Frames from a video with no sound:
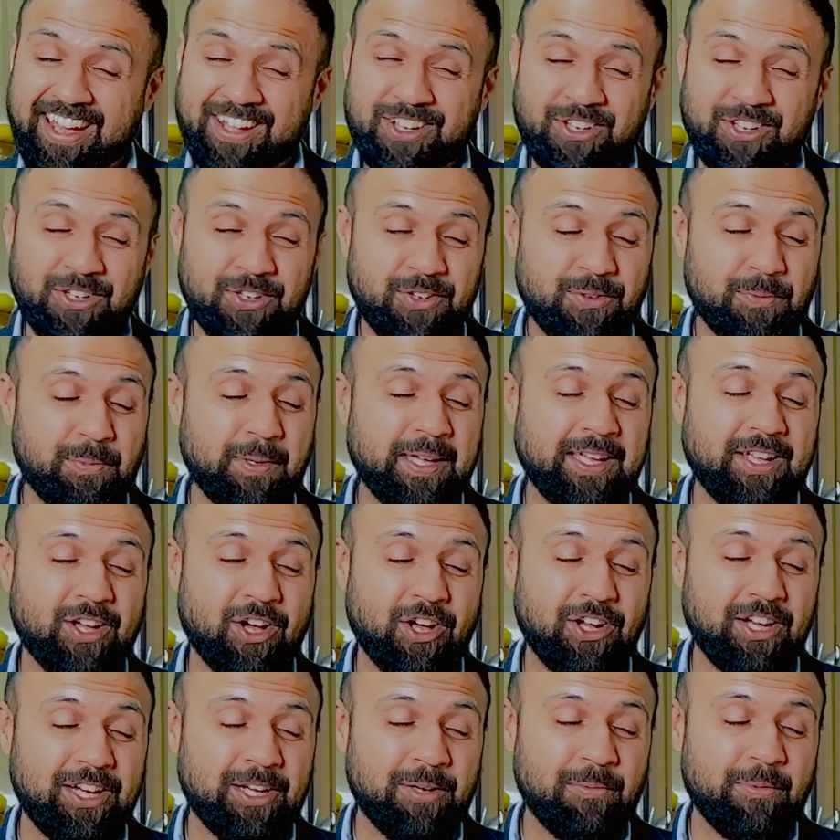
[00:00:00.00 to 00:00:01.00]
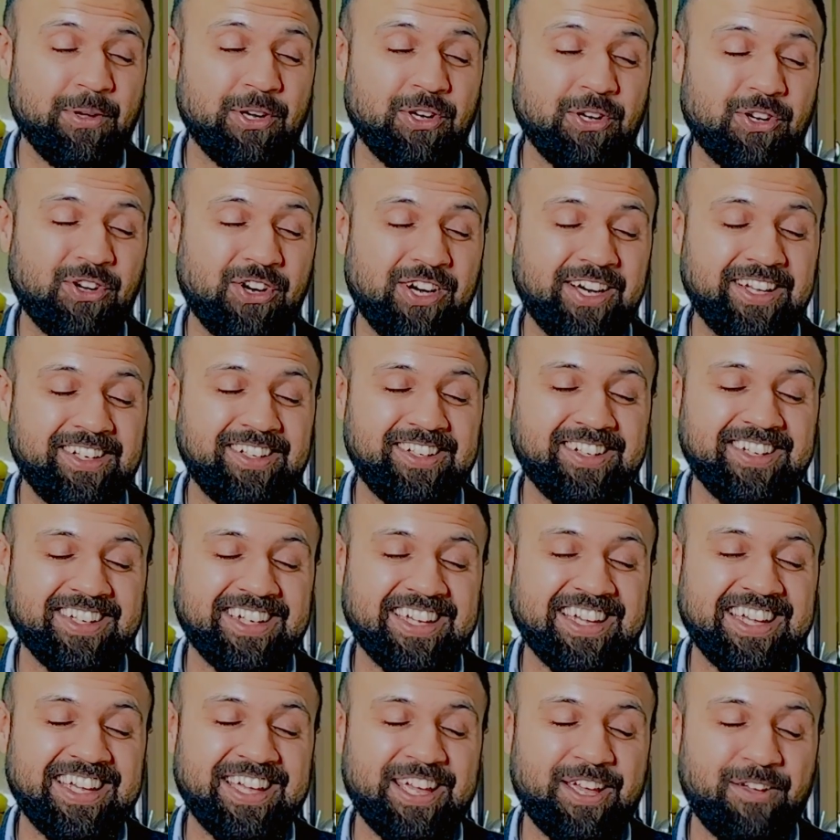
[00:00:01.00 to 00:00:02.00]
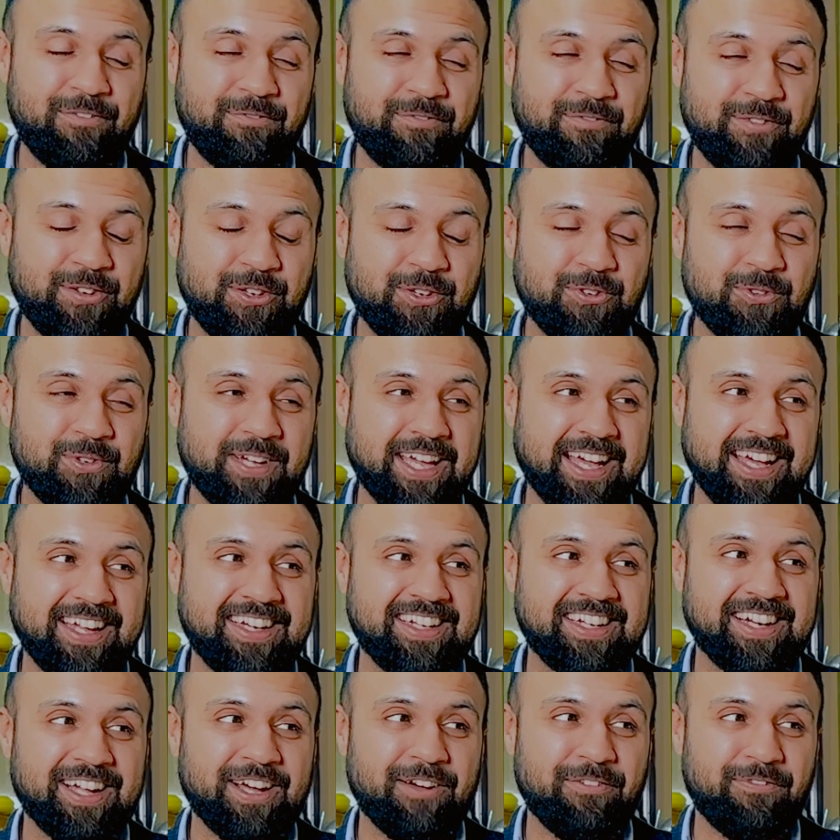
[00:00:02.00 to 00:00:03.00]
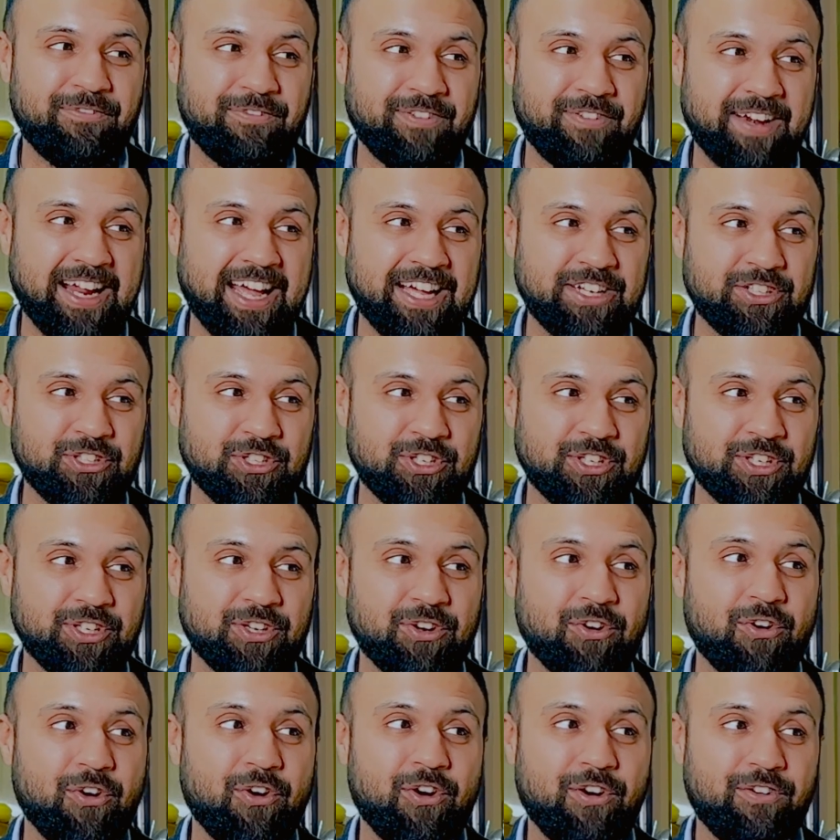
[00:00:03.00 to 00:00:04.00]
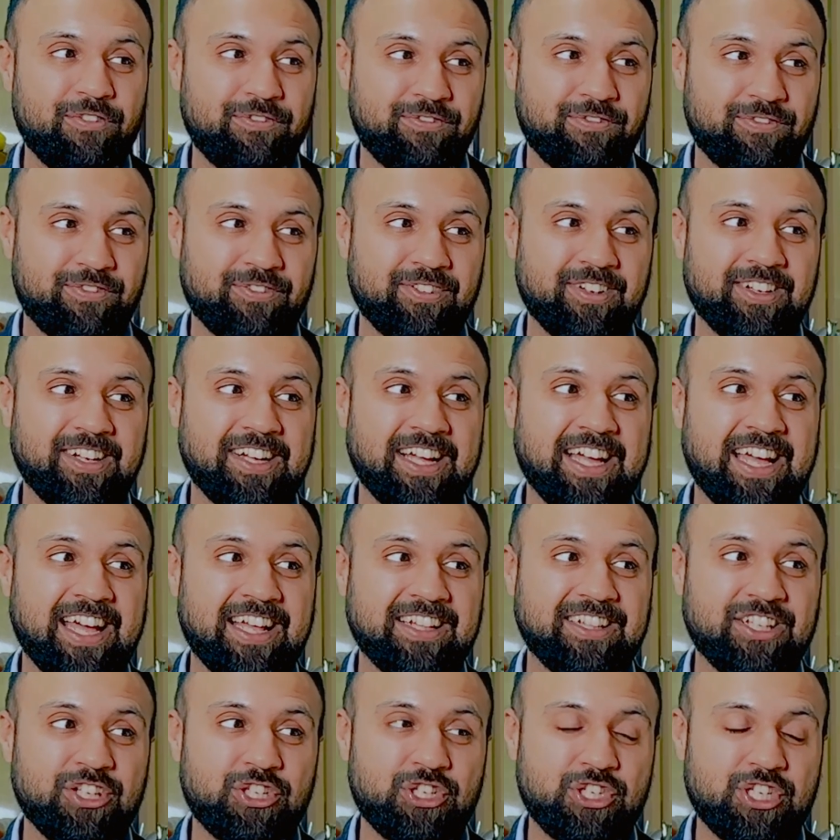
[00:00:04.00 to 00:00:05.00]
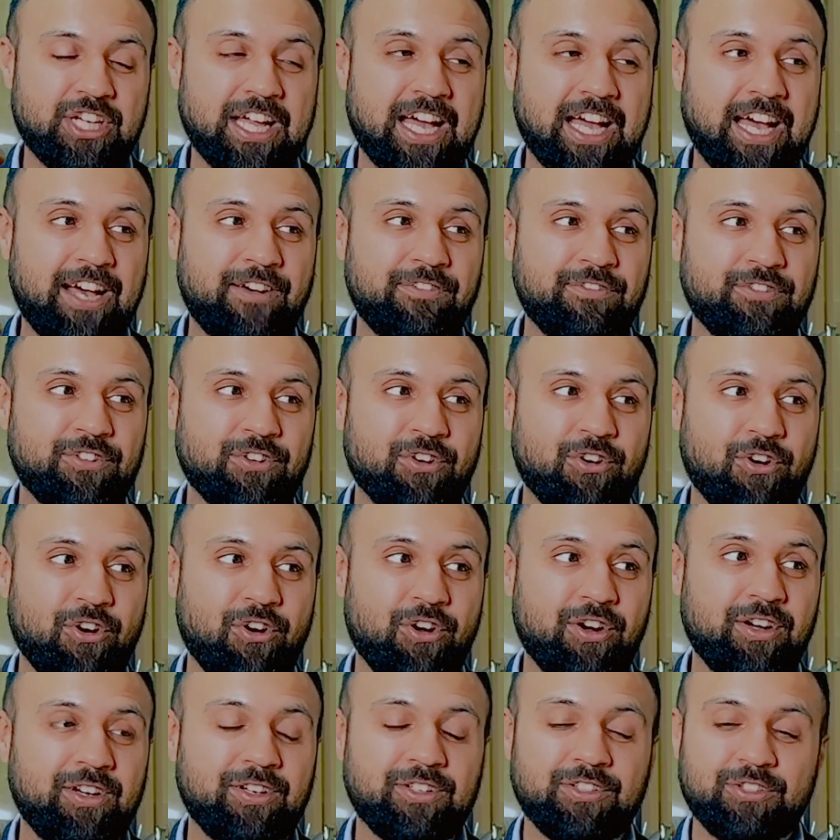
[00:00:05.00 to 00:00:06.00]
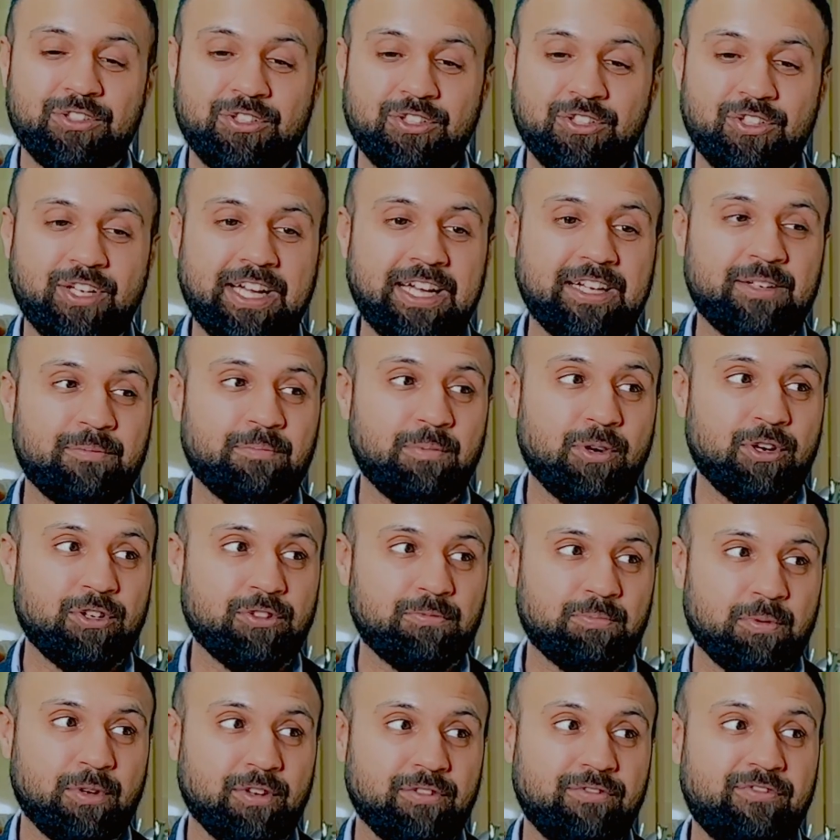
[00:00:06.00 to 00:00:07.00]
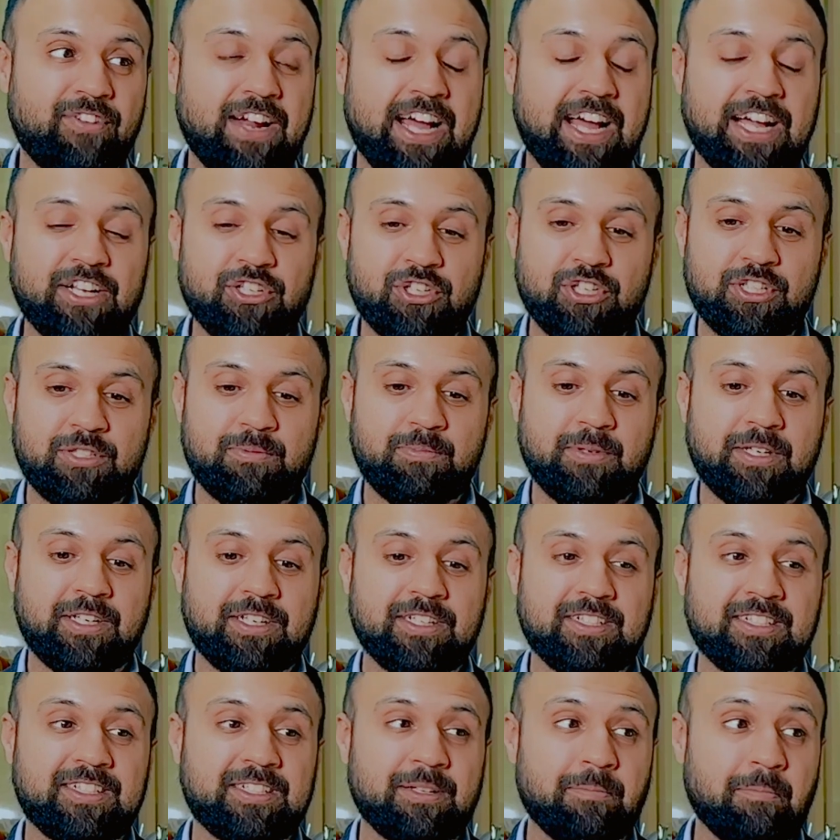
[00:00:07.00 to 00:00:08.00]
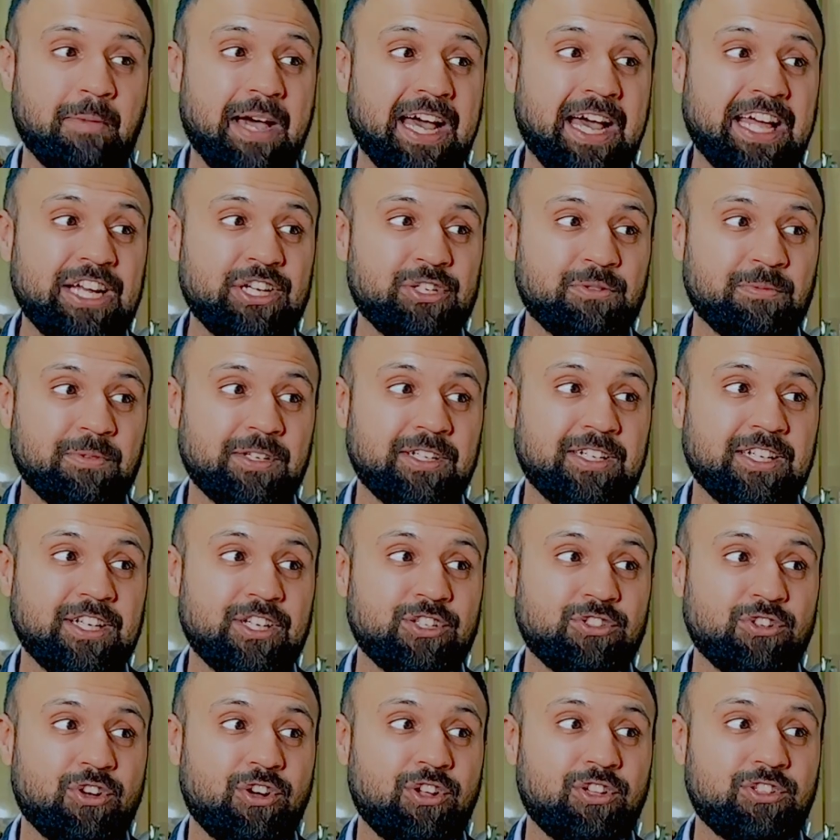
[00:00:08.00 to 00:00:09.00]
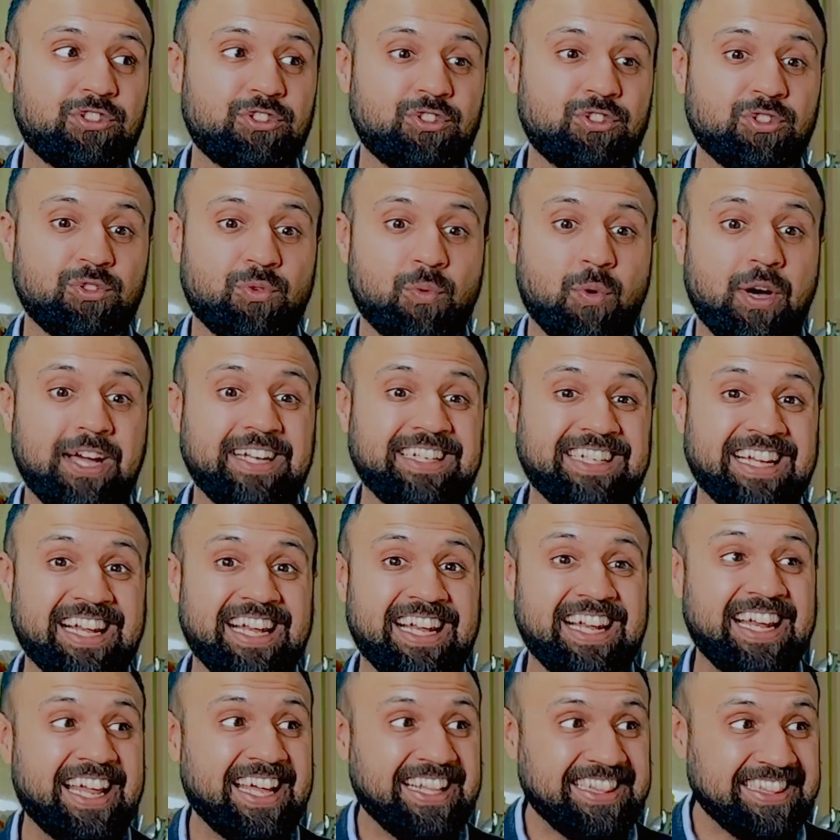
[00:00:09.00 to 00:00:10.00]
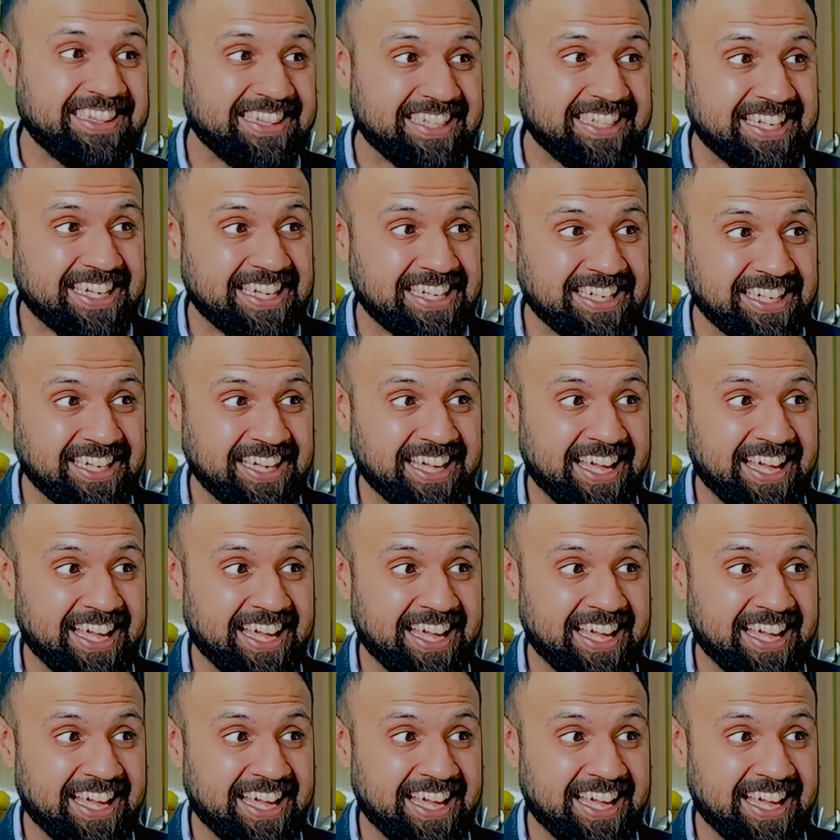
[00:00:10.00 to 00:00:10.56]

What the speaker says: you'll be a little bit unlucky if you get a fracture of the shaft or you get both bone fractures, because the management is also quite lengthy